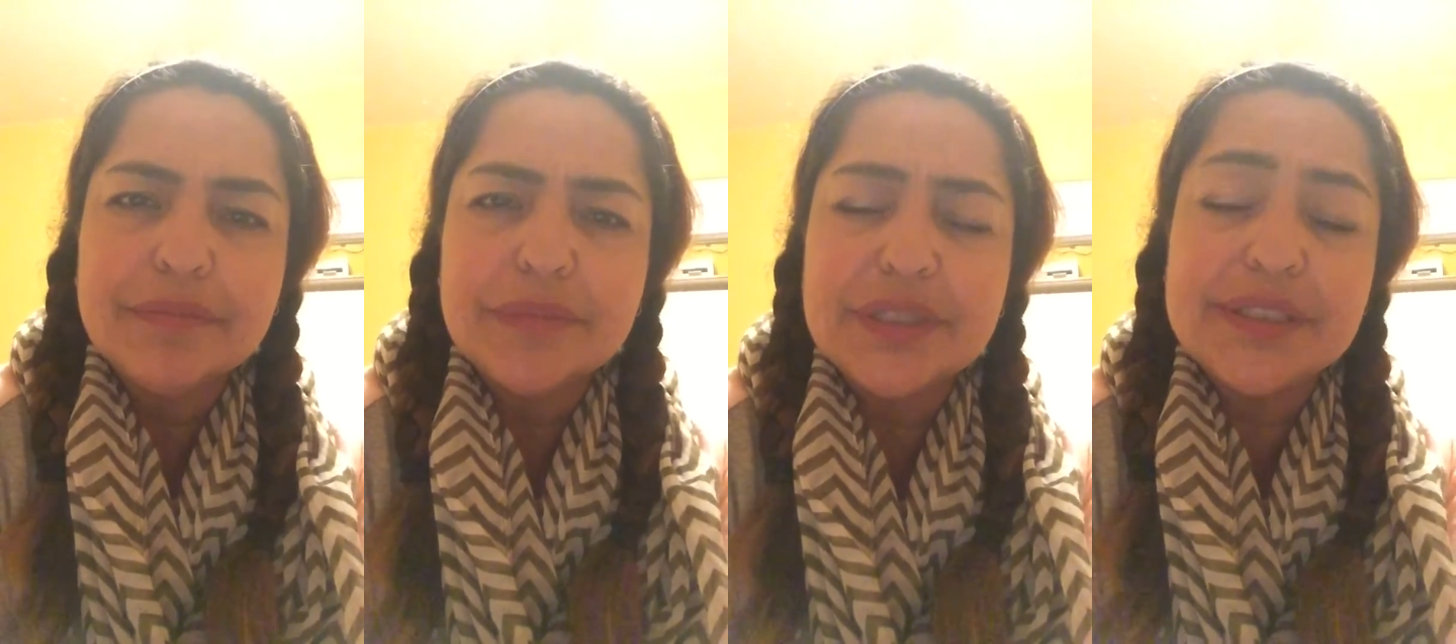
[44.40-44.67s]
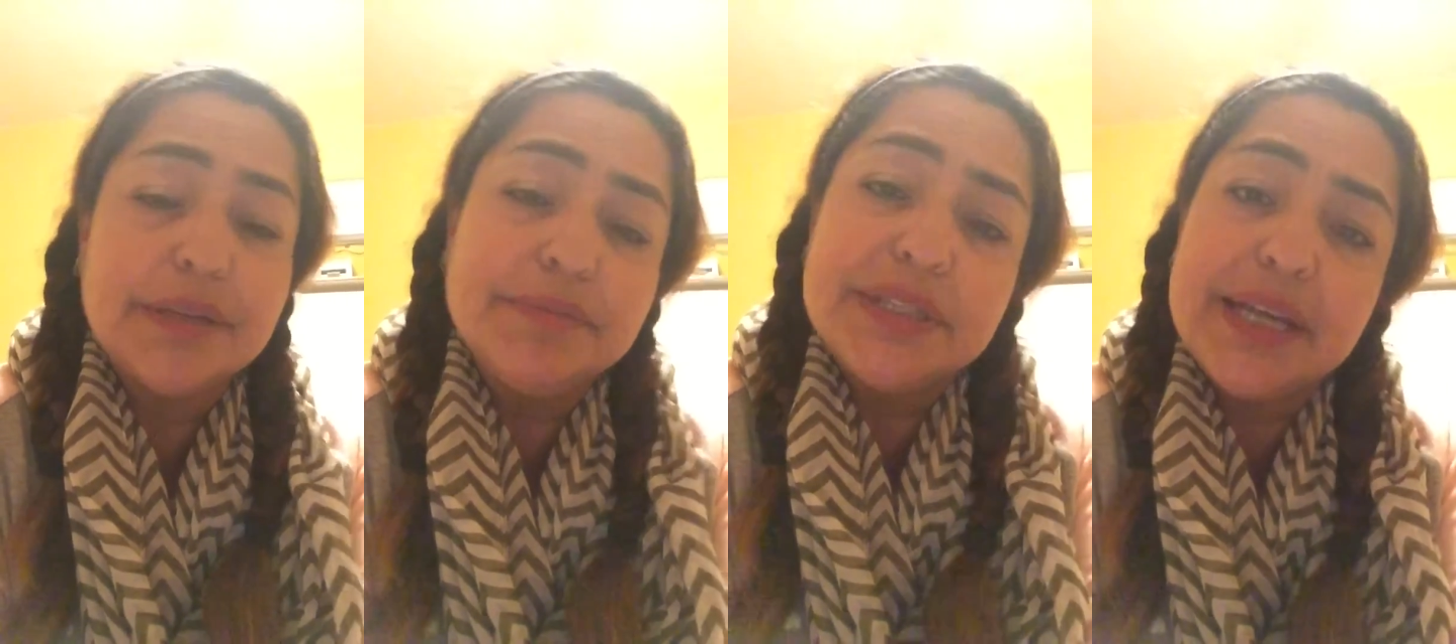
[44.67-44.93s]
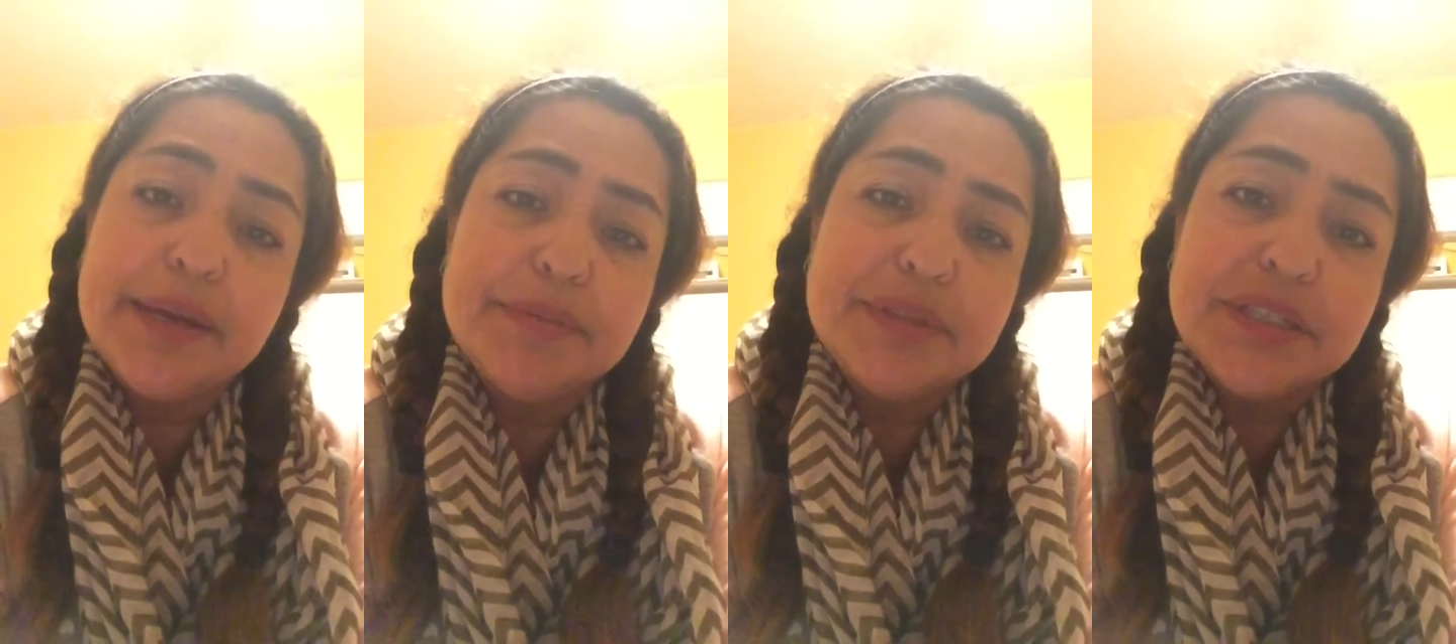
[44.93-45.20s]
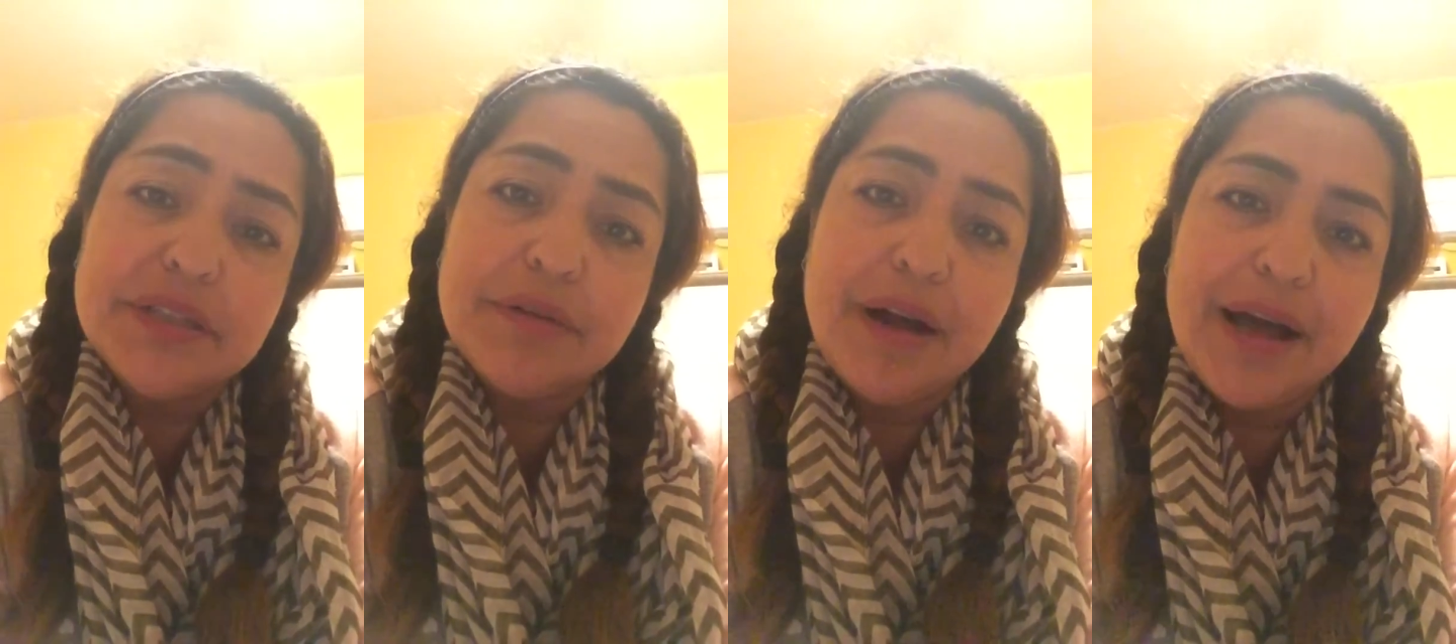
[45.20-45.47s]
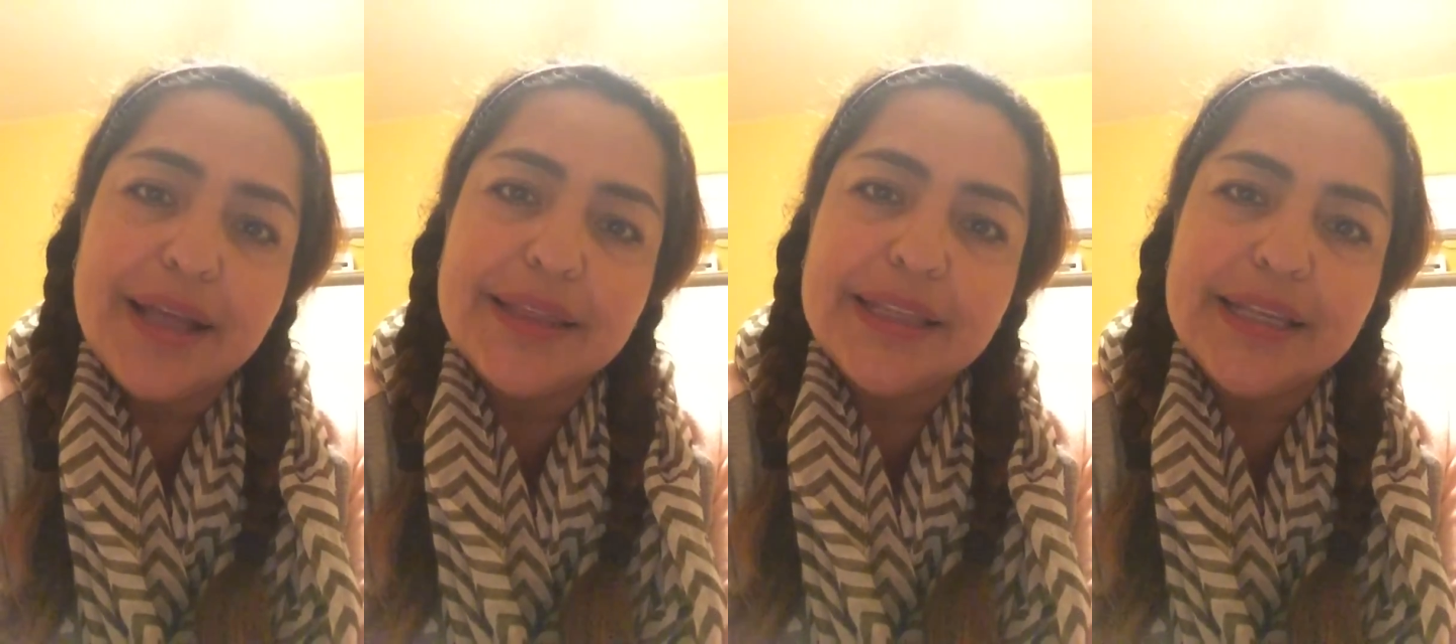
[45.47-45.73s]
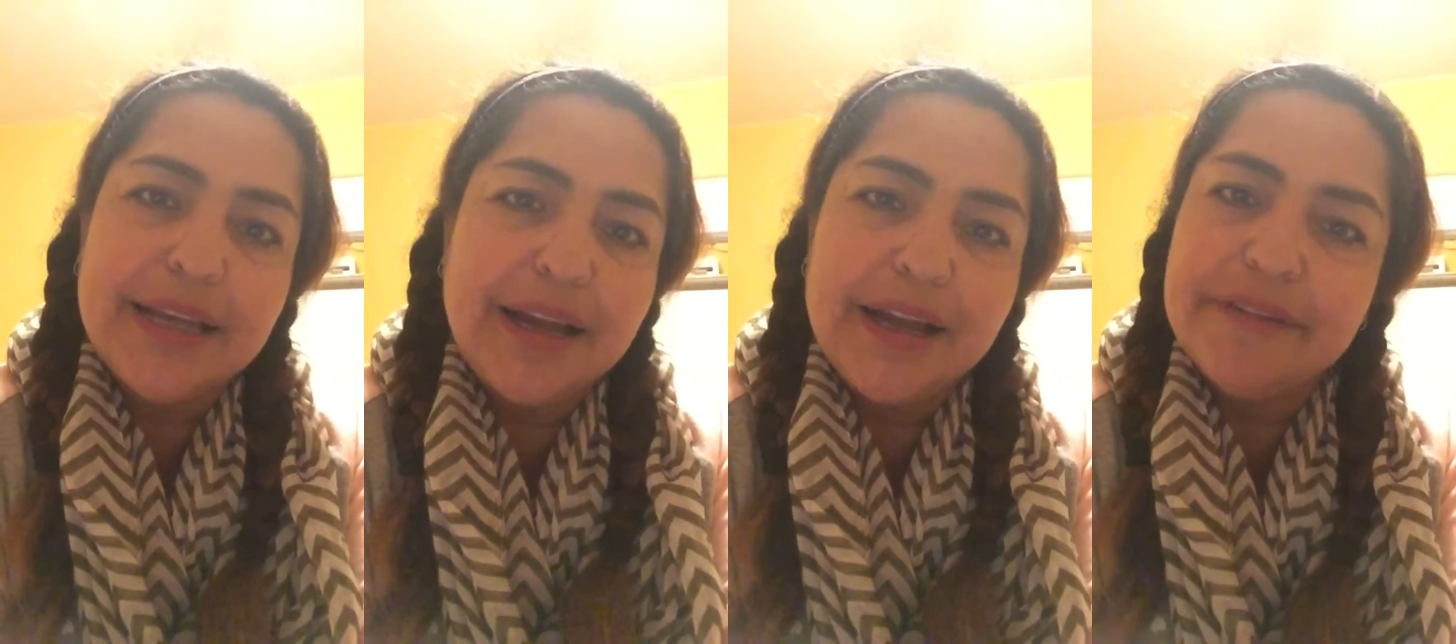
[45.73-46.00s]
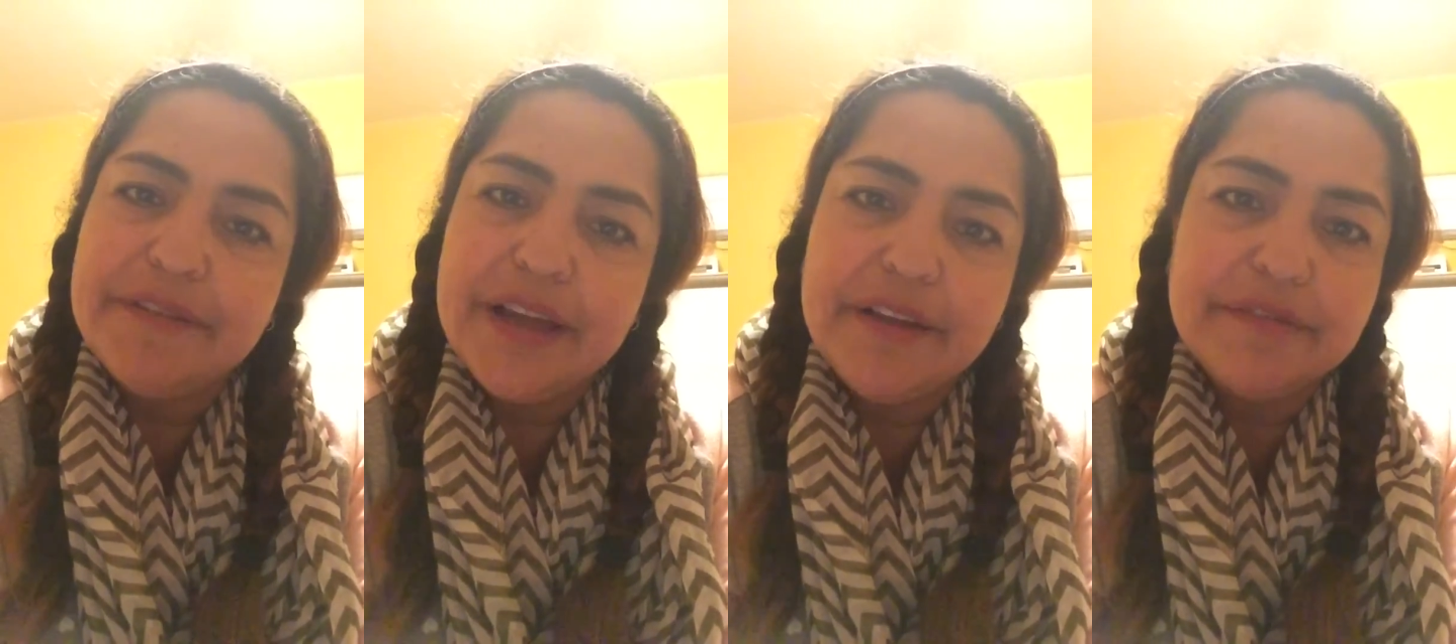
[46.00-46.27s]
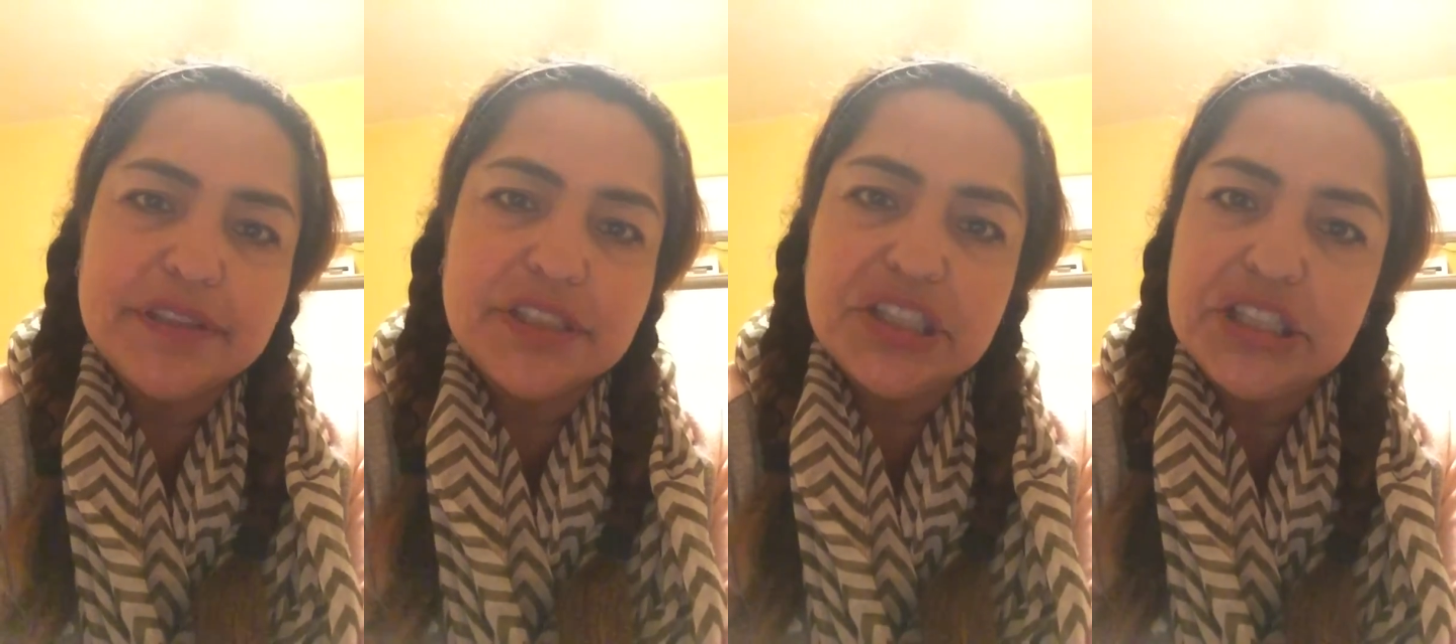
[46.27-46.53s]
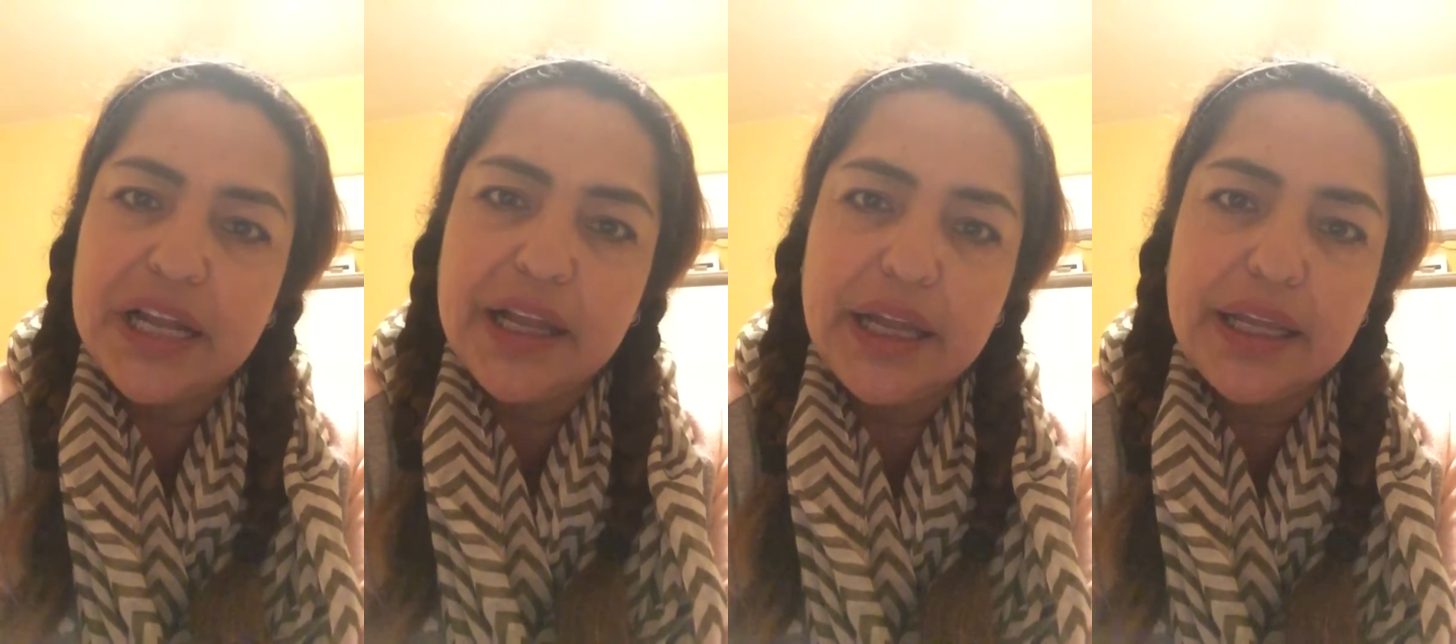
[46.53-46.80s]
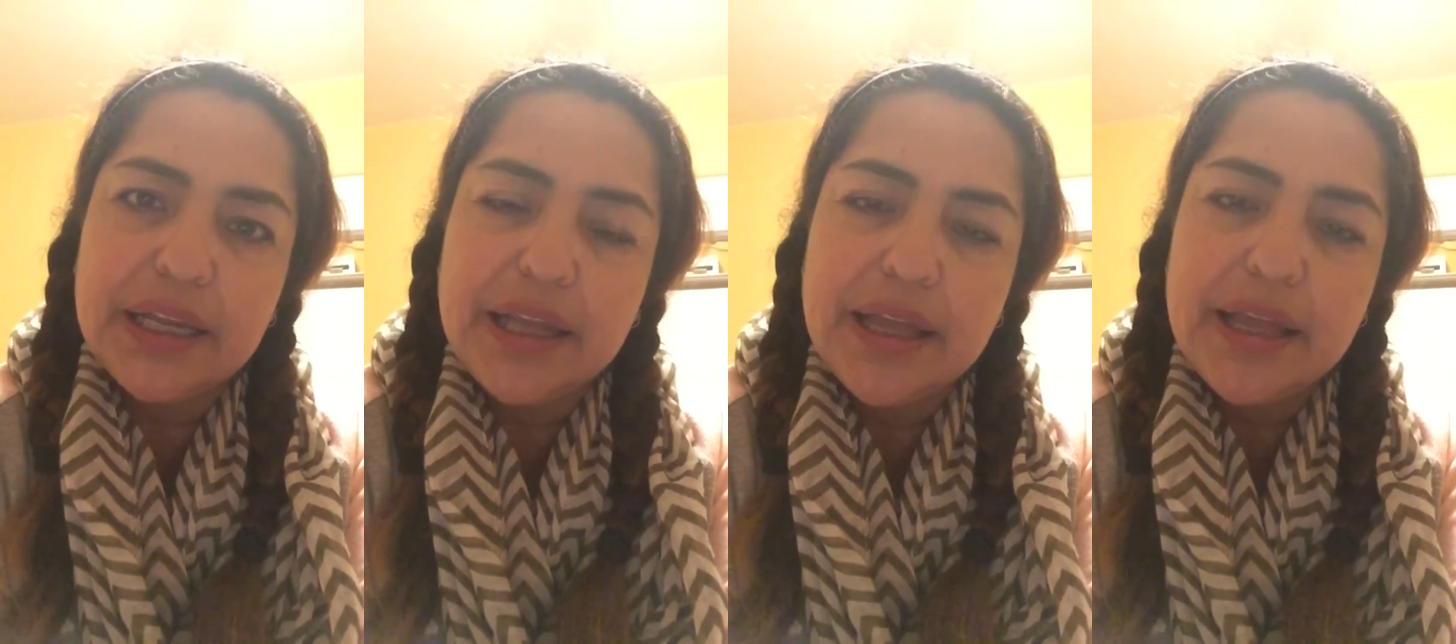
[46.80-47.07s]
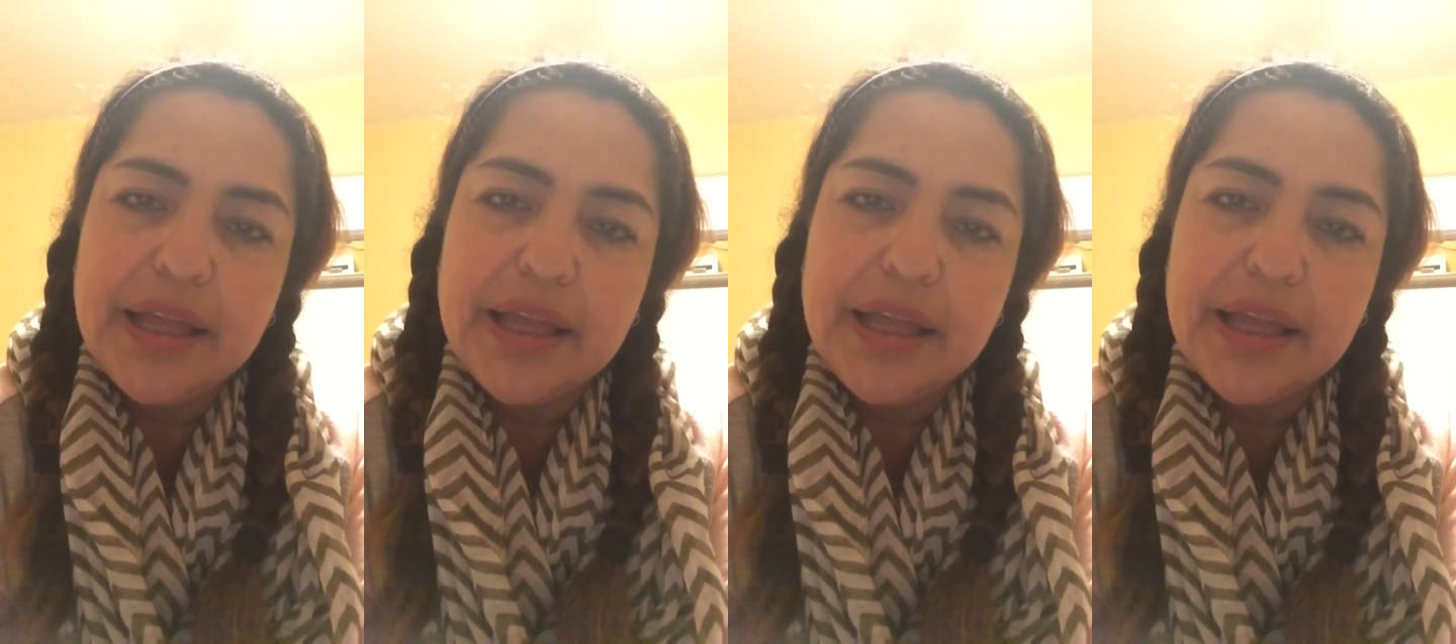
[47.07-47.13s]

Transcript: Sometimes too hot the eye of heaven shine,